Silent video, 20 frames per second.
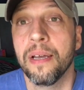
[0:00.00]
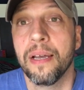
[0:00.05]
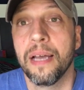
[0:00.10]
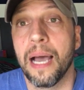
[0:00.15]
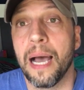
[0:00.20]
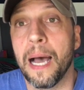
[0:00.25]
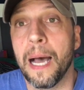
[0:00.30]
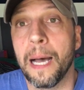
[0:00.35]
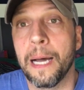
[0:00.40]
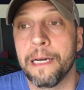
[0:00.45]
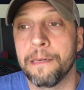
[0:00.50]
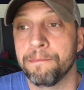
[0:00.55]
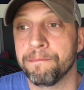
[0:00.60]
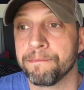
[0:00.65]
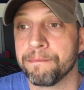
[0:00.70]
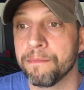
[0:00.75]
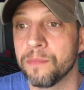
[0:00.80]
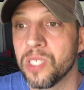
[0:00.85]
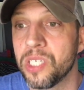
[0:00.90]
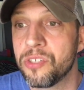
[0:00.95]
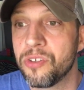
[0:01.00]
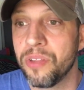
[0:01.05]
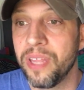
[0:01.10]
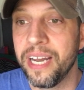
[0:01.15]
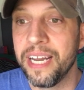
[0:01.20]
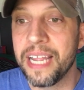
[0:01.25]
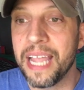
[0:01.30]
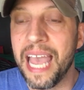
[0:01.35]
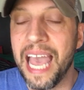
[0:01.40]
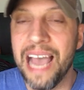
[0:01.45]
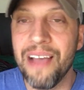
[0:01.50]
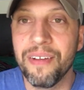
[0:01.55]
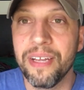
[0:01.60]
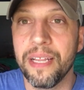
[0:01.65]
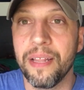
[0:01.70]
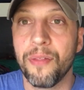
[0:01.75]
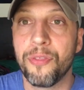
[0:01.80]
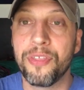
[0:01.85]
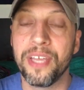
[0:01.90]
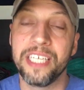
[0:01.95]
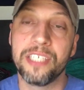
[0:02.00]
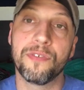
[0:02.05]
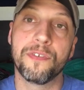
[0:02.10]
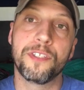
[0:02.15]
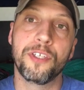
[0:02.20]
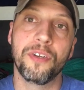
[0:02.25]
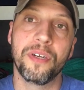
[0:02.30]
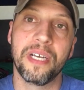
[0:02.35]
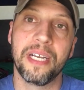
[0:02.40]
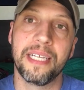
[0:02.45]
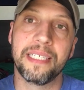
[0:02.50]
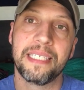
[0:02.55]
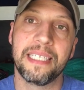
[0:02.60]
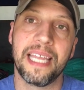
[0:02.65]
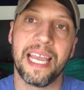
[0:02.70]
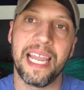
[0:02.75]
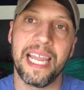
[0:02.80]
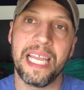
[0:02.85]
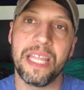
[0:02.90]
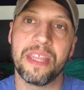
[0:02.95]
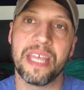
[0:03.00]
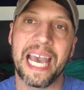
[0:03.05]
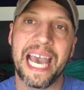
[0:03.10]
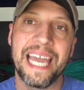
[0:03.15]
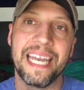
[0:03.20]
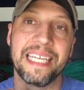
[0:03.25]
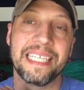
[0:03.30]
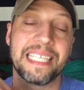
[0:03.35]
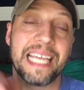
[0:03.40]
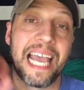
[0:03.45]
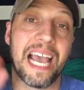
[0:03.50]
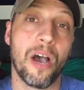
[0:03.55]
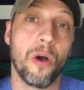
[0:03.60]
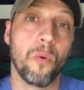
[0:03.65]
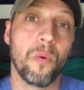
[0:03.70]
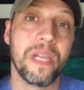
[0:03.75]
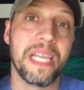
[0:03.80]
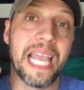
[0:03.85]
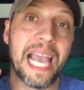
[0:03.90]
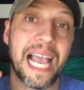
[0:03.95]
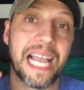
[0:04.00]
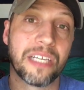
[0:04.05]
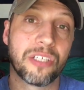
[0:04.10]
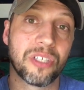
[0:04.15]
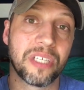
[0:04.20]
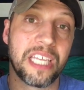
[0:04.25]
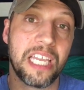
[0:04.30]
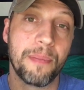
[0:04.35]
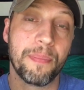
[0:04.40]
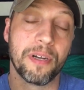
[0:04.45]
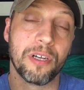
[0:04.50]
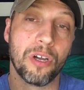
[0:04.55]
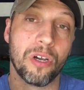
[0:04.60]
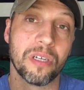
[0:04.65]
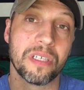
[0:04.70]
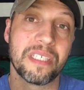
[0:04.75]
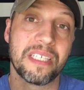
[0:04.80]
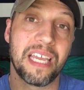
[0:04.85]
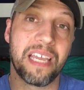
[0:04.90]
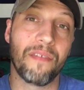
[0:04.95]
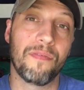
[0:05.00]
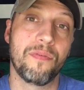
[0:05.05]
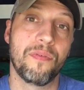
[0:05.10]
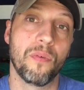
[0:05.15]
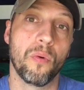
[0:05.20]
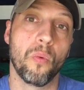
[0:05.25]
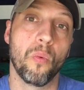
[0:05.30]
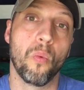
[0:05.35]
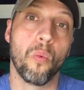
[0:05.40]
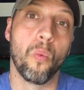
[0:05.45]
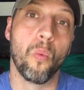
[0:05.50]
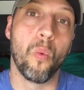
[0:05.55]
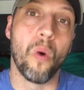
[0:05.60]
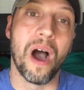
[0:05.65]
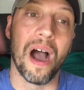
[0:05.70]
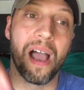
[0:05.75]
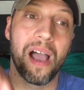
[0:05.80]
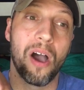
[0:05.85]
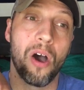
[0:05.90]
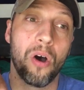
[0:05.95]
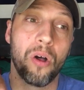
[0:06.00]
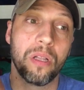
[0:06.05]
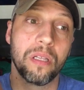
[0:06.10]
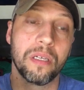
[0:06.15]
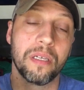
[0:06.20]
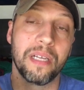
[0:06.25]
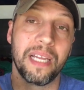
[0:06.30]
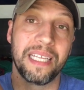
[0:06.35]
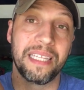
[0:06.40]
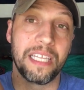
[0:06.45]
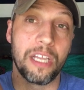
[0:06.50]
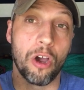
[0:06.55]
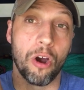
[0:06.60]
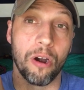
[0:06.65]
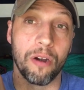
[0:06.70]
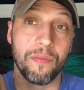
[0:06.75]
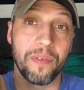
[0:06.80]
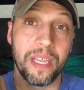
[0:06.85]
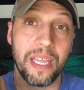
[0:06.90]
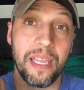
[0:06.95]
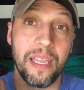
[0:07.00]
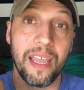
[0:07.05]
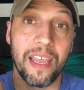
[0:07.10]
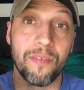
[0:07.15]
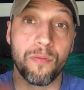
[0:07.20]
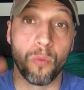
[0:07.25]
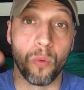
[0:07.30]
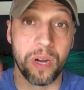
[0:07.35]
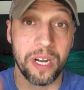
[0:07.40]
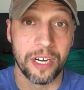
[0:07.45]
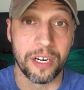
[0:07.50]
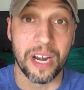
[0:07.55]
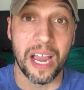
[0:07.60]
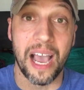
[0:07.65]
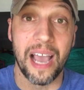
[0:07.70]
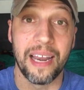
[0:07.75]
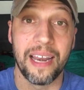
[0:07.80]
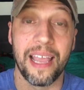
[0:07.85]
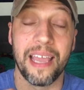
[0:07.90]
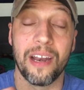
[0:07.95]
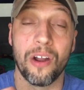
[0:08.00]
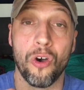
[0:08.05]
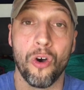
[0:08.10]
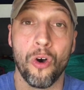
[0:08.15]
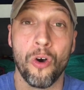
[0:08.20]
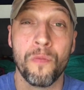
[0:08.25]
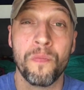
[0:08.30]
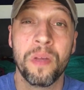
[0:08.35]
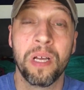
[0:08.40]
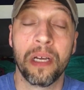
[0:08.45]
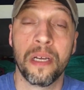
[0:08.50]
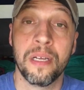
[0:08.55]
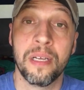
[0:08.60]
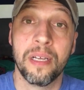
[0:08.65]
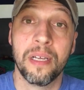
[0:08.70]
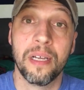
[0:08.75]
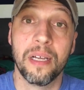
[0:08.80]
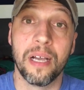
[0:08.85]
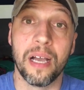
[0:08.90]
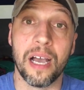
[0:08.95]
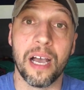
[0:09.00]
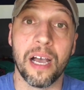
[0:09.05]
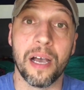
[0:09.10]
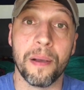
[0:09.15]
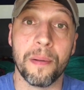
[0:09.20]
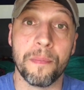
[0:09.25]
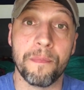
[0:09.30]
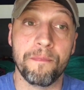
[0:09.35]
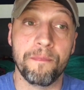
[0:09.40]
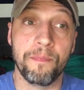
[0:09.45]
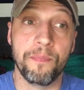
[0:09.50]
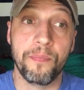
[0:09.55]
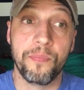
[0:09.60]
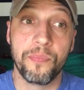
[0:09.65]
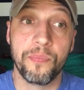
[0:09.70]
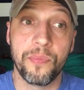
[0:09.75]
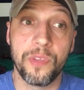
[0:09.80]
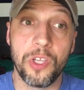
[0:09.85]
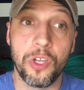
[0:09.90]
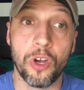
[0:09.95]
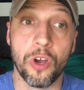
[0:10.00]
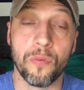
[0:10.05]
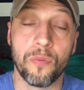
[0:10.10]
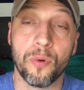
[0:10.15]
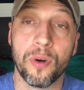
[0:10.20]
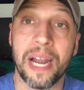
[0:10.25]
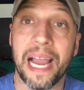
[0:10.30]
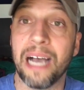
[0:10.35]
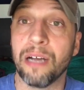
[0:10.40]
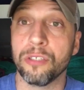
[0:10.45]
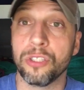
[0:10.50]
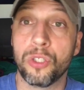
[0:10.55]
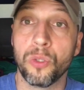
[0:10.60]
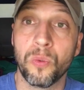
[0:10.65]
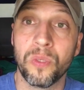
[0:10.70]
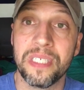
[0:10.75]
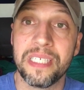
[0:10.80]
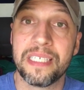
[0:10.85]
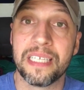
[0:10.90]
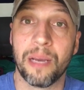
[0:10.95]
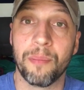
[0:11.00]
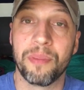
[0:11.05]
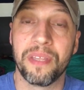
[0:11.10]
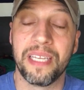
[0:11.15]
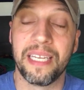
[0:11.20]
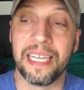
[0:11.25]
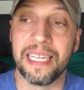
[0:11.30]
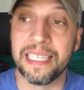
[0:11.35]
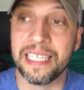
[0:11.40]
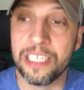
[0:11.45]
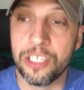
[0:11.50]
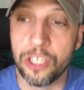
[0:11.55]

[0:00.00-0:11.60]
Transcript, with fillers: Um, so there you have it. Thanks for tuning in today. That is how we actually keep our dogs safe while in the RV if we are not at home. Um, you know, if we're out doing something and the